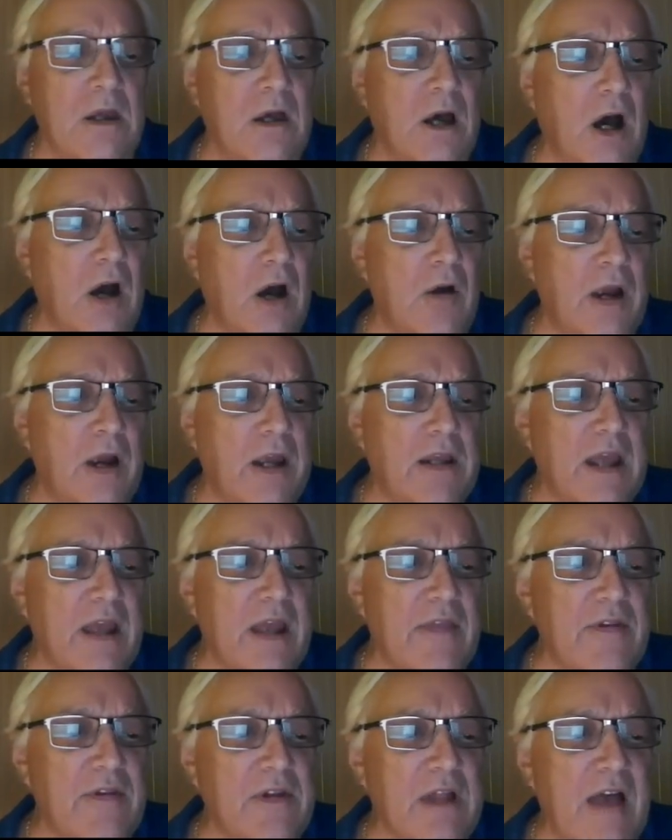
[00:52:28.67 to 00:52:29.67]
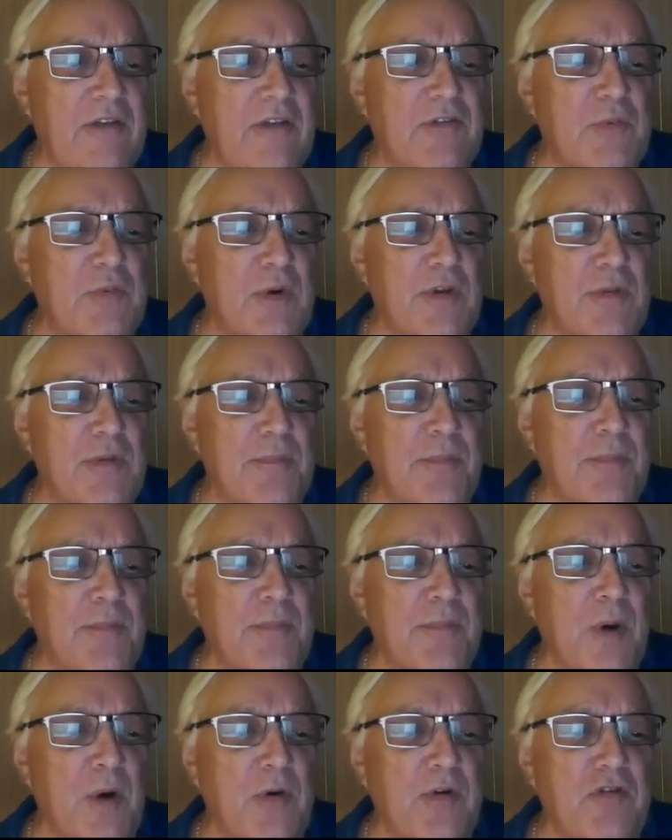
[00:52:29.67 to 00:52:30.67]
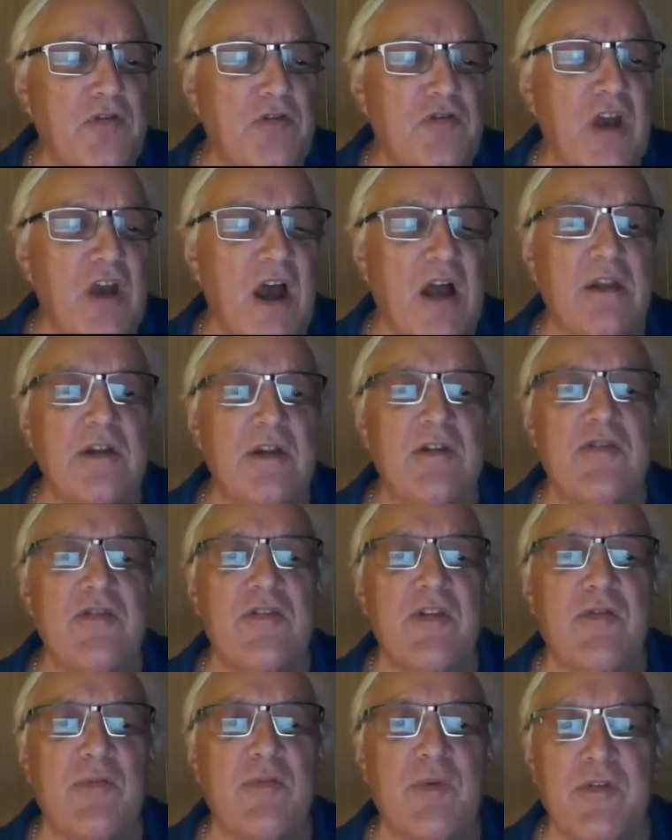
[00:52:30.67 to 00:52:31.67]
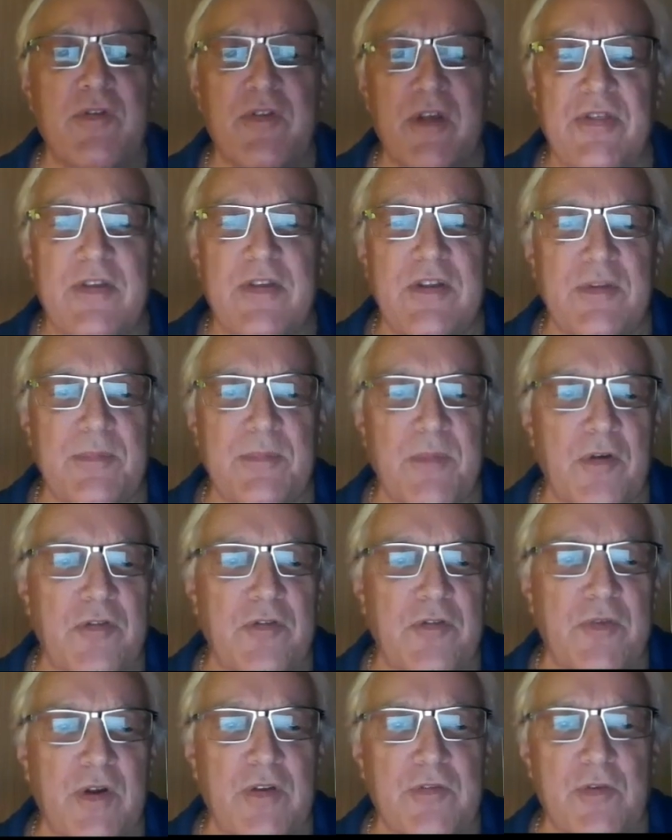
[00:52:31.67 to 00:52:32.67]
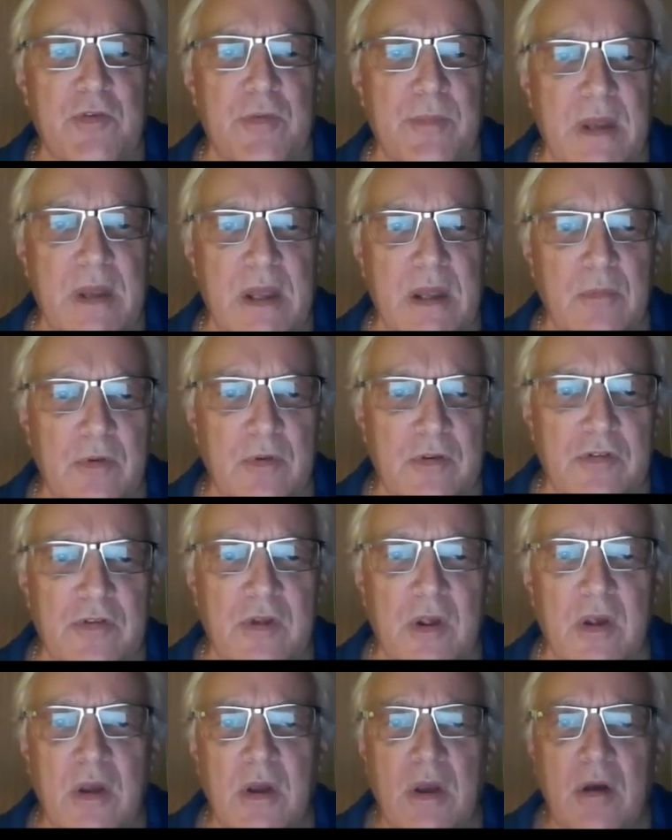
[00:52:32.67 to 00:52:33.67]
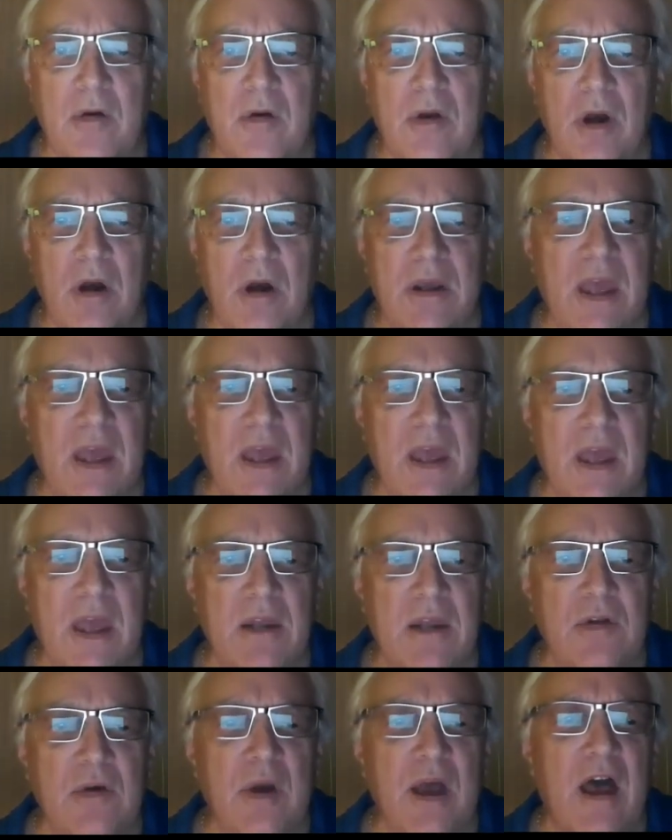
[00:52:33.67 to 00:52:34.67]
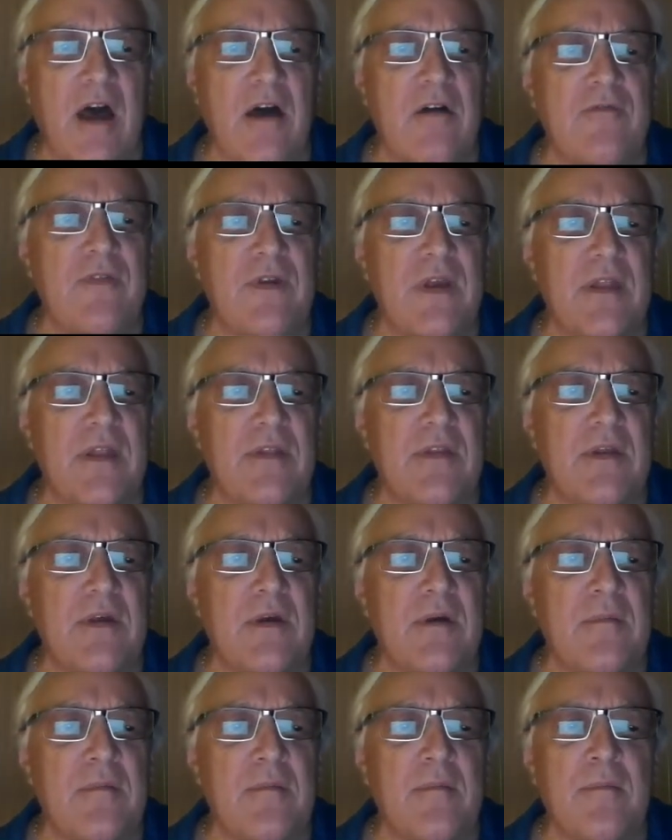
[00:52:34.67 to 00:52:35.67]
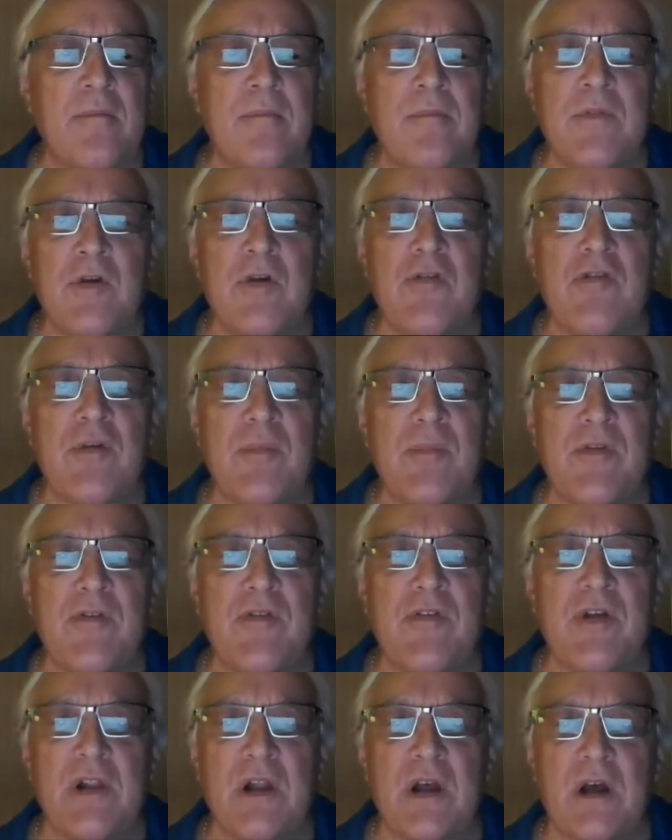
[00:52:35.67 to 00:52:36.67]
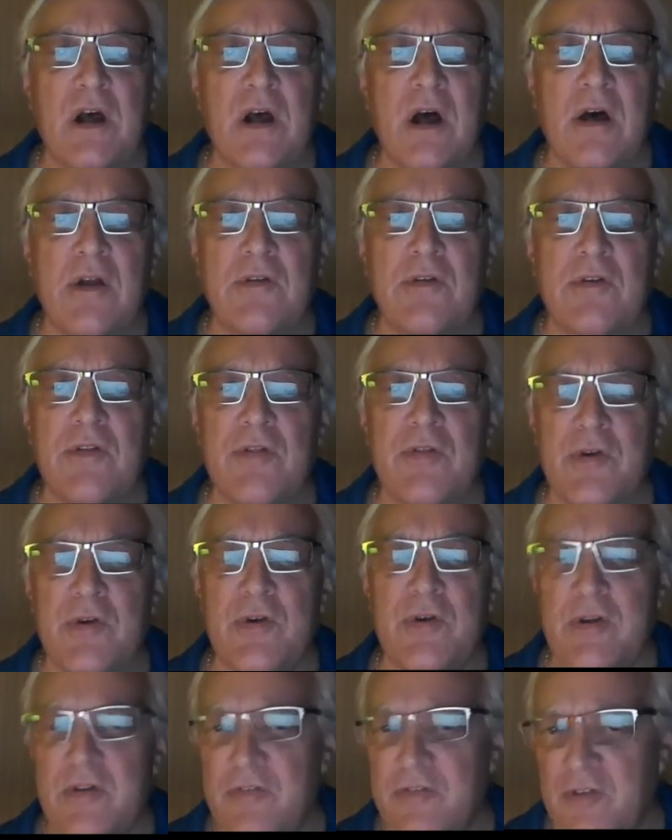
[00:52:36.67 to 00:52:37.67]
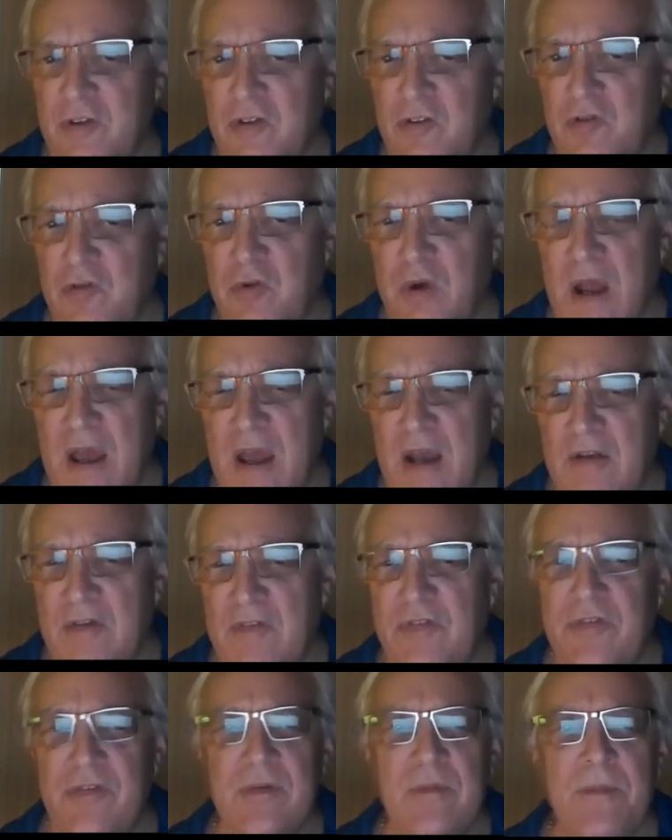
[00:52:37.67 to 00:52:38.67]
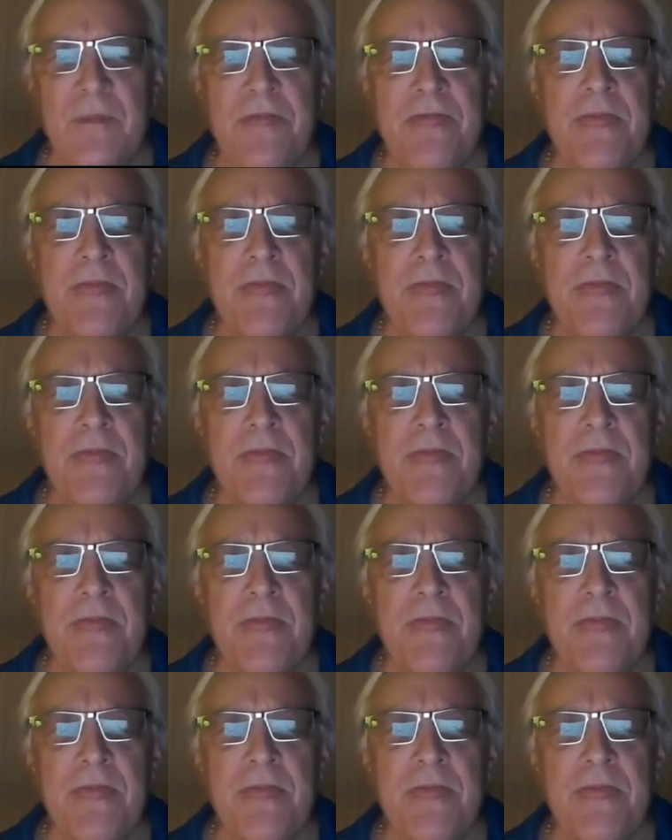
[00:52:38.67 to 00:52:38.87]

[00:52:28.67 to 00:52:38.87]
All right, and the last one, the bonus challenge, this was, I think, the most fun for me, was, again, you have in the Music Mozilla 136 tracks.